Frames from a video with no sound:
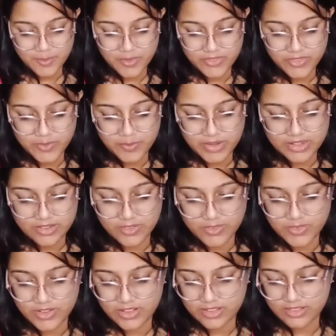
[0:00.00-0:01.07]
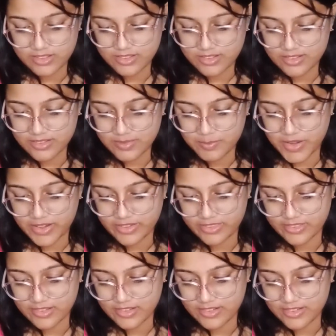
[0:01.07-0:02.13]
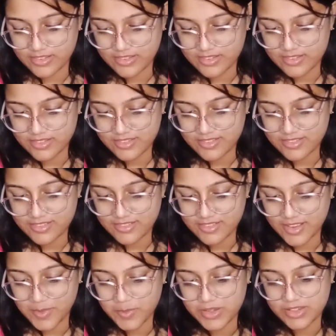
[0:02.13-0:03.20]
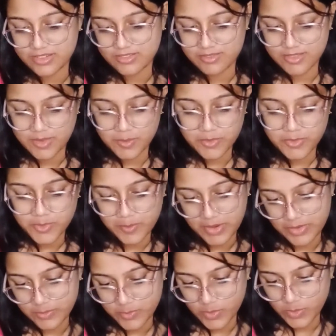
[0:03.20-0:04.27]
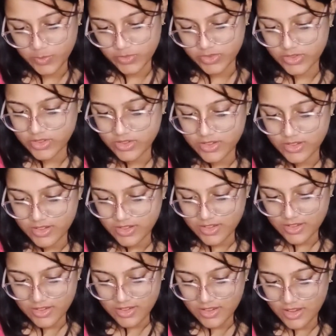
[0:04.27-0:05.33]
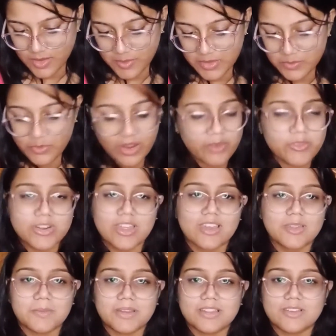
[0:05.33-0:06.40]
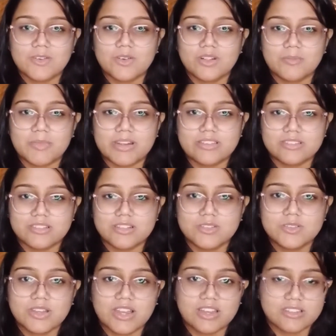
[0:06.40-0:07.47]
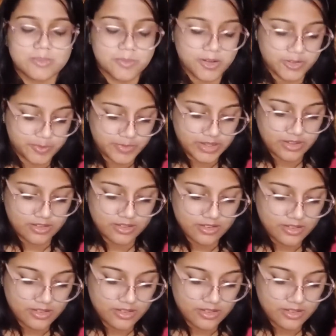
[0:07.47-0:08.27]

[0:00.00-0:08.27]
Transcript: some of you might Google my result. I mean, some of you might won't. I mean, why would anybody Google my result? Who cares about me?